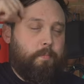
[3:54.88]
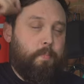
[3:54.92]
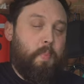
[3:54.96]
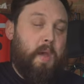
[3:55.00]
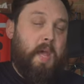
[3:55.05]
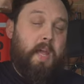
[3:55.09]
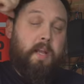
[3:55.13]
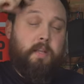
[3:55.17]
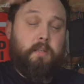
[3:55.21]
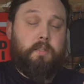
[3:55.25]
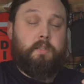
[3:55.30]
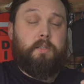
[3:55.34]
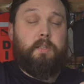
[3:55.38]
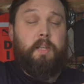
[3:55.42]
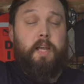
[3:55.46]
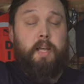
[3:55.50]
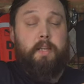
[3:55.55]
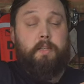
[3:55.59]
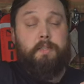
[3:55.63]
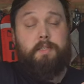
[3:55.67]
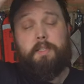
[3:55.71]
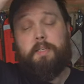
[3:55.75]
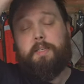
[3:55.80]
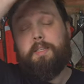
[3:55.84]
pinch
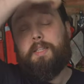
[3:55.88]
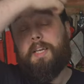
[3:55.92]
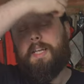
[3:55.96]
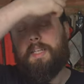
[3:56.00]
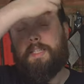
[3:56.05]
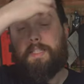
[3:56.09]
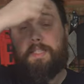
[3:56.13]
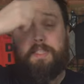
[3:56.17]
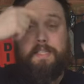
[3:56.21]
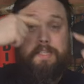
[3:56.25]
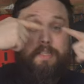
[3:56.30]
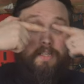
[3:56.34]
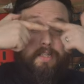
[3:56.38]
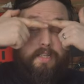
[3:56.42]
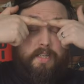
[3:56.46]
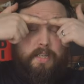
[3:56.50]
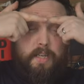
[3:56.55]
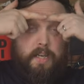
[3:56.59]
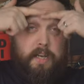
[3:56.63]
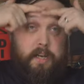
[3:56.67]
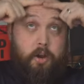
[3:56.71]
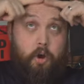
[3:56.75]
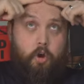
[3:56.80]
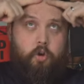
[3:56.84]
that uh, that seal and
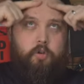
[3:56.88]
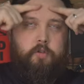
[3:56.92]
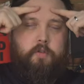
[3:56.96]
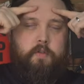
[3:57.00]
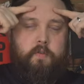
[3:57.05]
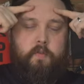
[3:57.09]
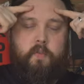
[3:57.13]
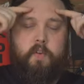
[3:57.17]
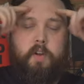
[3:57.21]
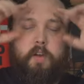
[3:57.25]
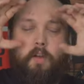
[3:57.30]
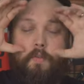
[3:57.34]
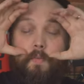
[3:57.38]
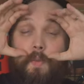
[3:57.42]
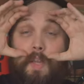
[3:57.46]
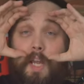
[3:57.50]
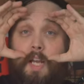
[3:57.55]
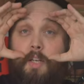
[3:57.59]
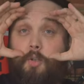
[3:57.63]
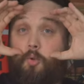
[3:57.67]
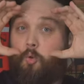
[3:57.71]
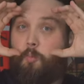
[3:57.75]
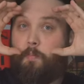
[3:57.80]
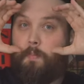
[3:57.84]
get it over the
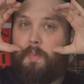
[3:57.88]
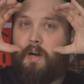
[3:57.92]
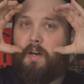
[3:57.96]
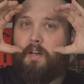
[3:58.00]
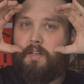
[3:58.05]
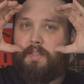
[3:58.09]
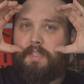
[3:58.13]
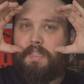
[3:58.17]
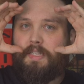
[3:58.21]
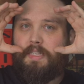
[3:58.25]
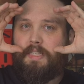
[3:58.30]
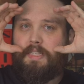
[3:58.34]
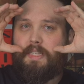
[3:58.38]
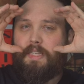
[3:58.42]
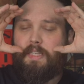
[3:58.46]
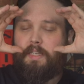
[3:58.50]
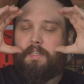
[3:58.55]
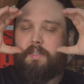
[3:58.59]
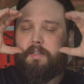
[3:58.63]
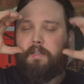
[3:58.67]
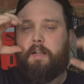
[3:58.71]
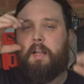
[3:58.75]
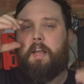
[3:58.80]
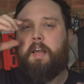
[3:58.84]
actual mask
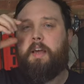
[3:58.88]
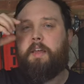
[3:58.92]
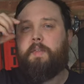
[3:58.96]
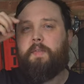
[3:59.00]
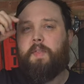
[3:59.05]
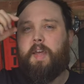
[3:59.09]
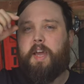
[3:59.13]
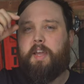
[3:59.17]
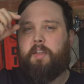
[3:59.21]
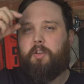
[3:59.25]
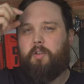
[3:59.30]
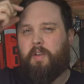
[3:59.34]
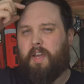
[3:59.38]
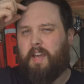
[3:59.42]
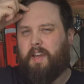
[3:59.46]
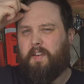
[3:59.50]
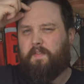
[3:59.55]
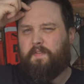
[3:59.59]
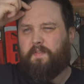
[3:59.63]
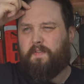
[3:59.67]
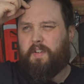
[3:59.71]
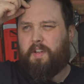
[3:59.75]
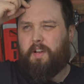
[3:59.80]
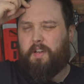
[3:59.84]
seal that you
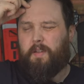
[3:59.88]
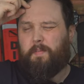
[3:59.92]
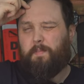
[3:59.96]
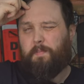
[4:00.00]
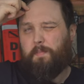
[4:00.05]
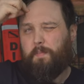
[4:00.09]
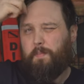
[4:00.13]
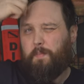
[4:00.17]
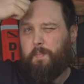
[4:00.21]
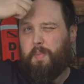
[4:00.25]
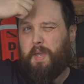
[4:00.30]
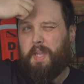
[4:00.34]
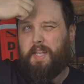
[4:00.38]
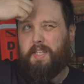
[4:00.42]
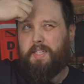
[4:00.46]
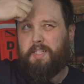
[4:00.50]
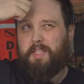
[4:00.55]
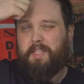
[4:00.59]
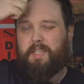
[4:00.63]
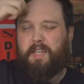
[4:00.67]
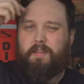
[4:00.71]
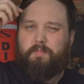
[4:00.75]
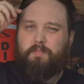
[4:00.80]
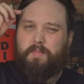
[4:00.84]
have like
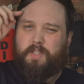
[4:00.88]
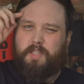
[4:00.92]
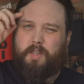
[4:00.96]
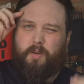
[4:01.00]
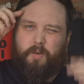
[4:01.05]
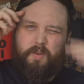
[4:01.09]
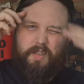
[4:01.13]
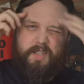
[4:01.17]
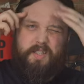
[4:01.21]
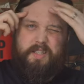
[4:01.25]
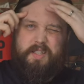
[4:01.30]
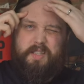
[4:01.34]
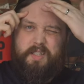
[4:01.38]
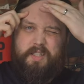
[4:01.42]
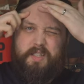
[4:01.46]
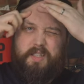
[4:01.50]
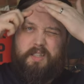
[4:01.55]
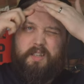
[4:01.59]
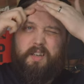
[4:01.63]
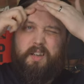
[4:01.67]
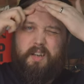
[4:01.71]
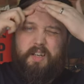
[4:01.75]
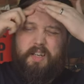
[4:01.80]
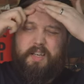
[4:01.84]
pinched it so it's
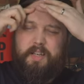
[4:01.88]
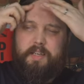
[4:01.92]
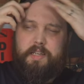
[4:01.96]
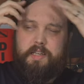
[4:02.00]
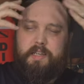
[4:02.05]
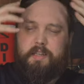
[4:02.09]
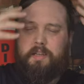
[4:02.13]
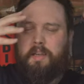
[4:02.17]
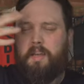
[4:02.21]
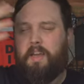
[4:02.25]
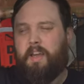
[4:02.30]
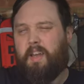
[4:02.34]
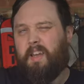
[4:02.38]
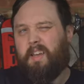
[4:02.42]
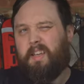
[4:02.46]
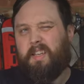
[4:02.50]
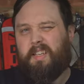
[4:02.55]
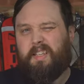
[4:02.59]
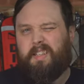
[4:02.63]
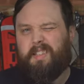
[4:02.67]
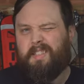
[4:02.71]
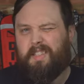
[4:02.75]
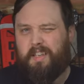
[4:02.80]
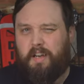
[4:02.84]
slightly
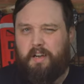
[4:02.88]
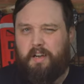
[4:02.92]
it's